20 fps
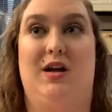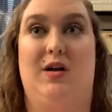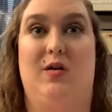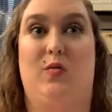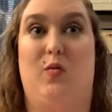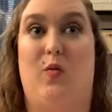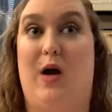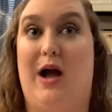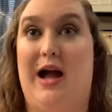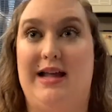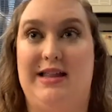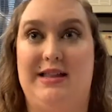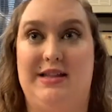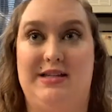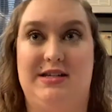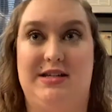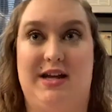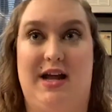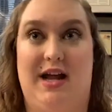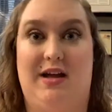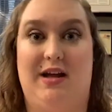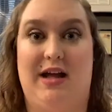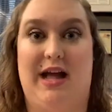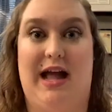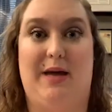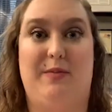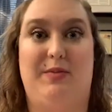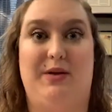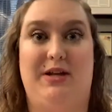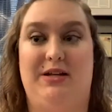why the denial
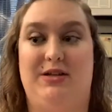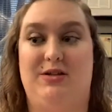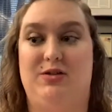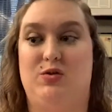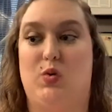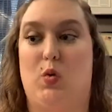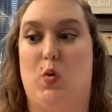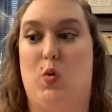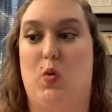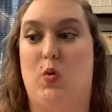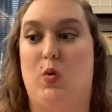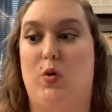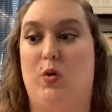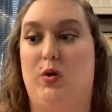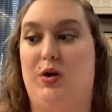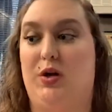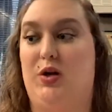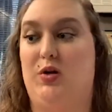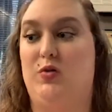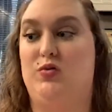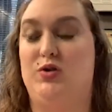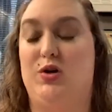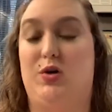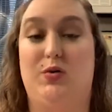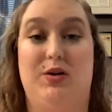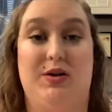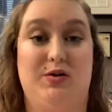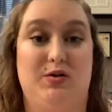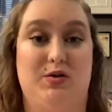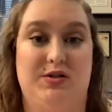happened or you
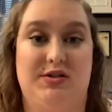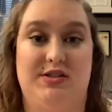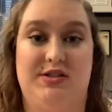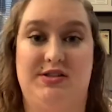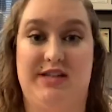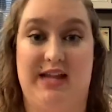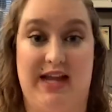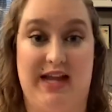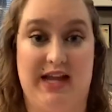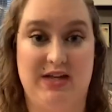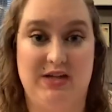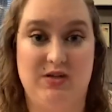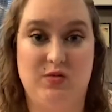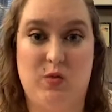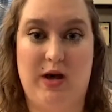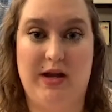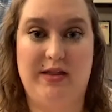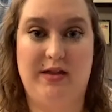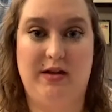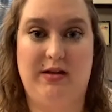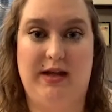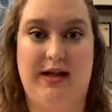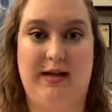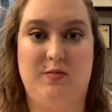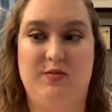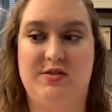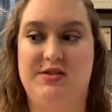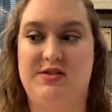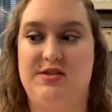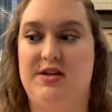don't understand why the
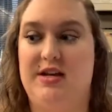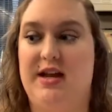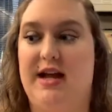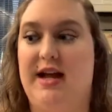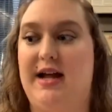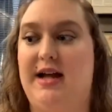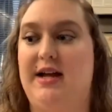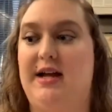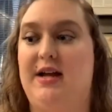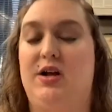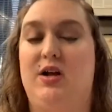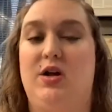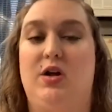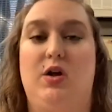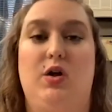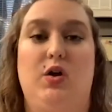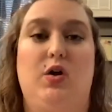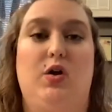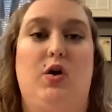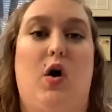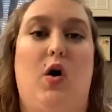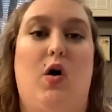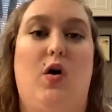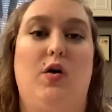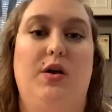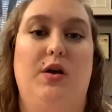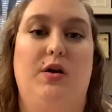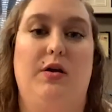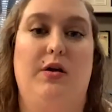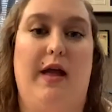claim was denied,
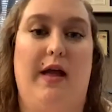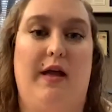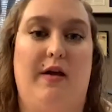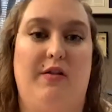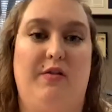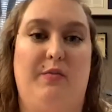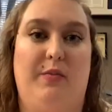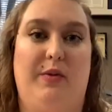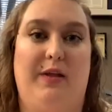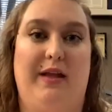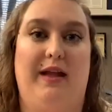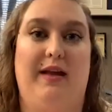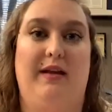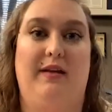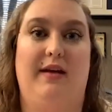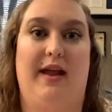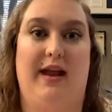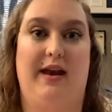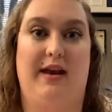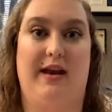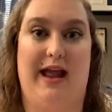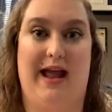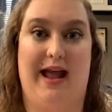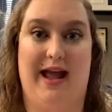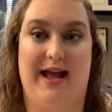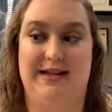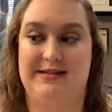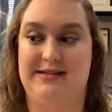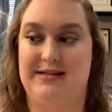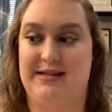call your health plan and
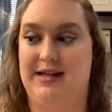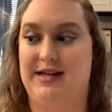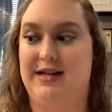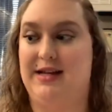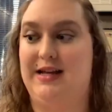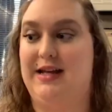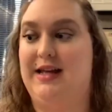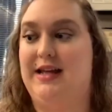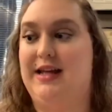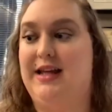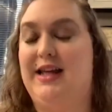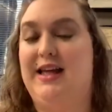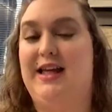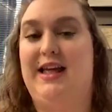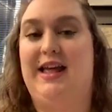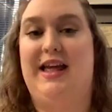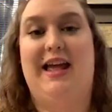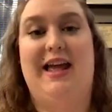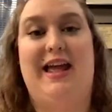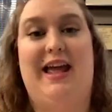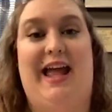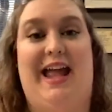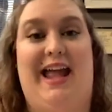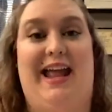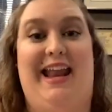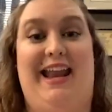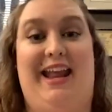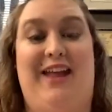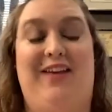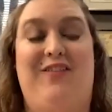ask.
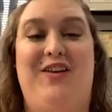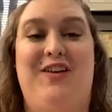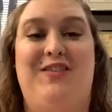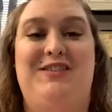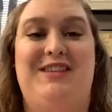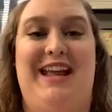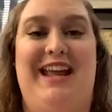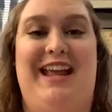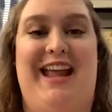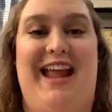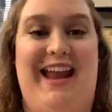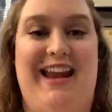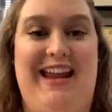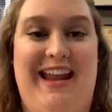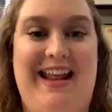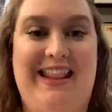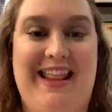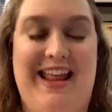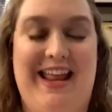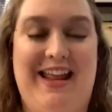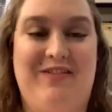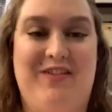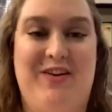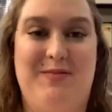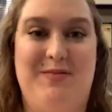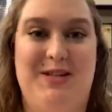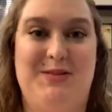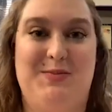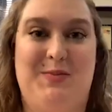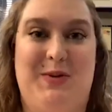And if you take anything
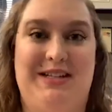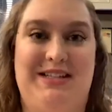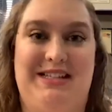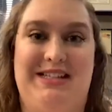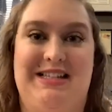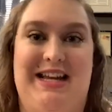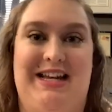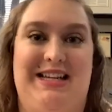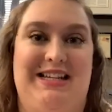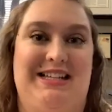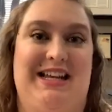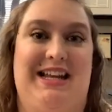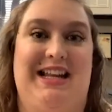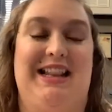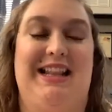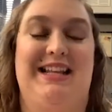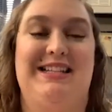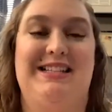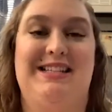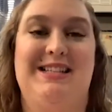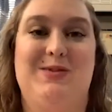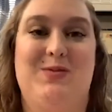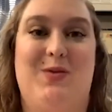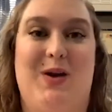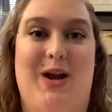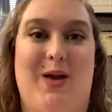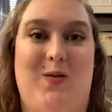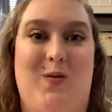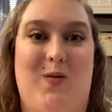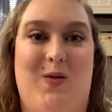from this presentation, this is what
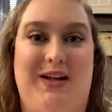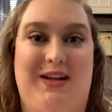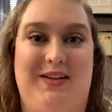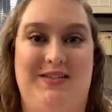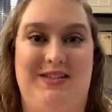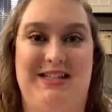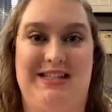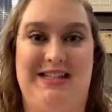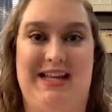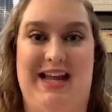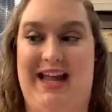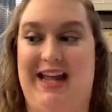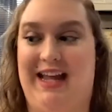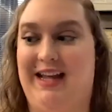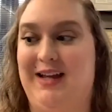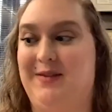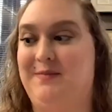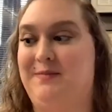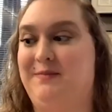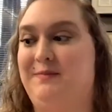I want you to take.